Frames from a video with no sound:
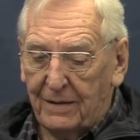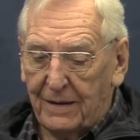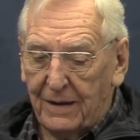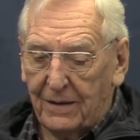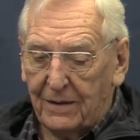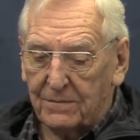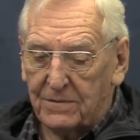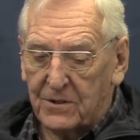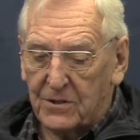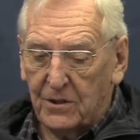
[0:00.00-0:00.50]

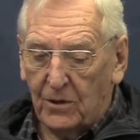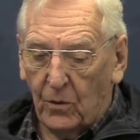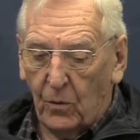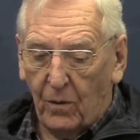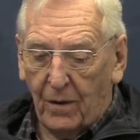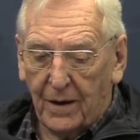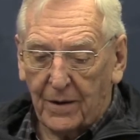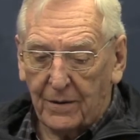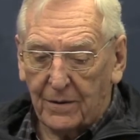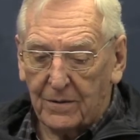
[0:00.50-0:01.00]
of
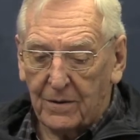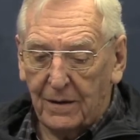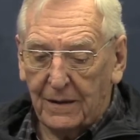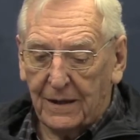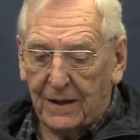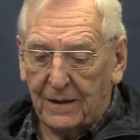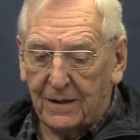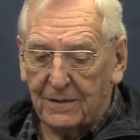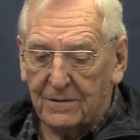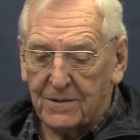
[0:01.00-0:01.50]
Stillwater,
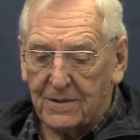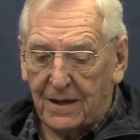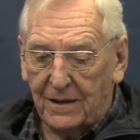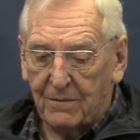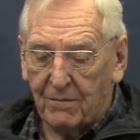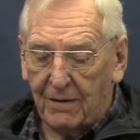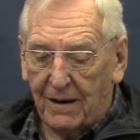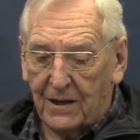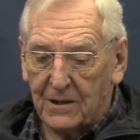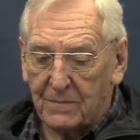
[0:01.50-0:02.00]

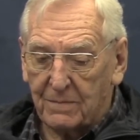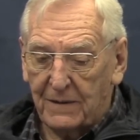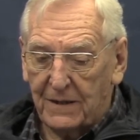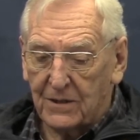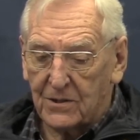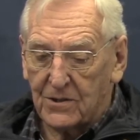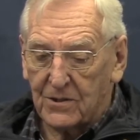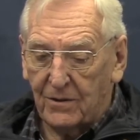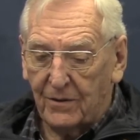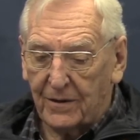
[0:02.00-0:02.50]
Sunrise,
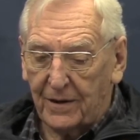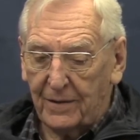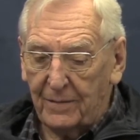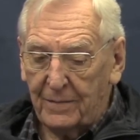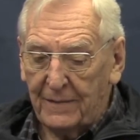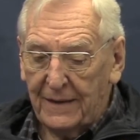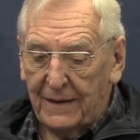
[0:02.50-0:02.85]
Minnesota,